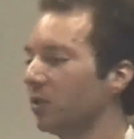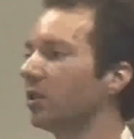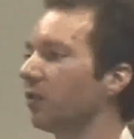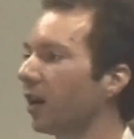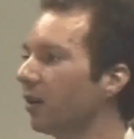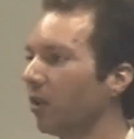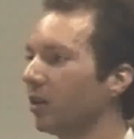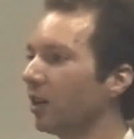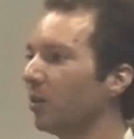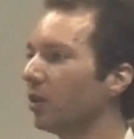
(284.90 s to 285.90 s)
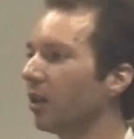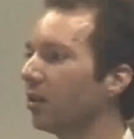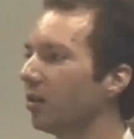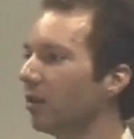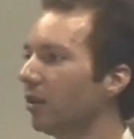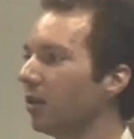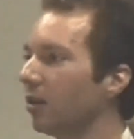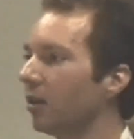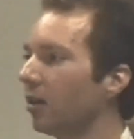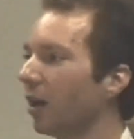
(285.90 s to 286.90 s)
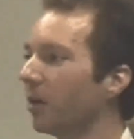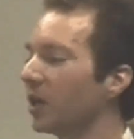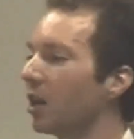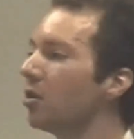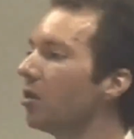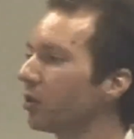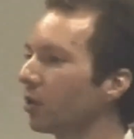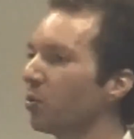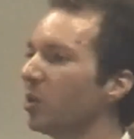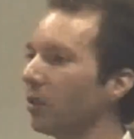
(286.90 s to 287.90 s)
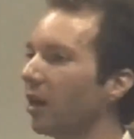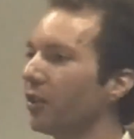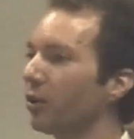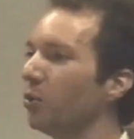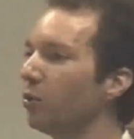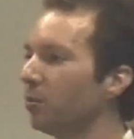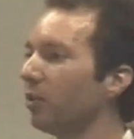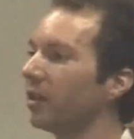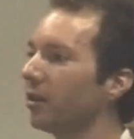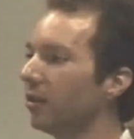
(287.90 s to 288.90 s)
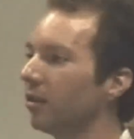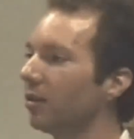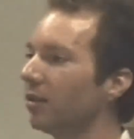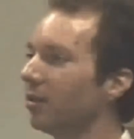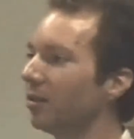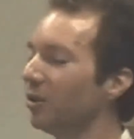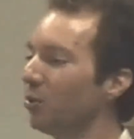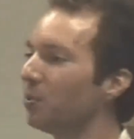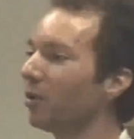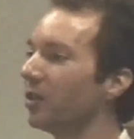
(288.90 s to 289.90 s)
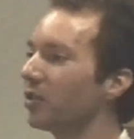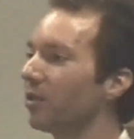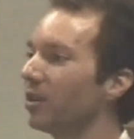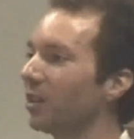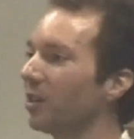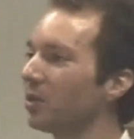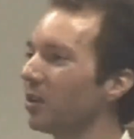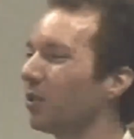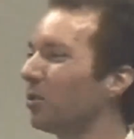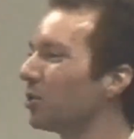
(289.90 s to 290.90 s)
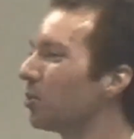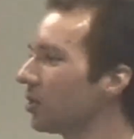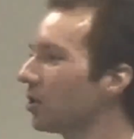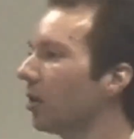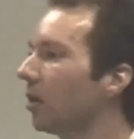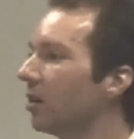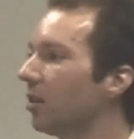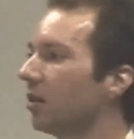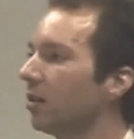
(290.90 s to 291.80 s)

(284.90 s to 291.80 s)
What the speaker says: Geez, if I have a hard time with that, I know there's other people out there who would play these 3D games if they just weren't so hard.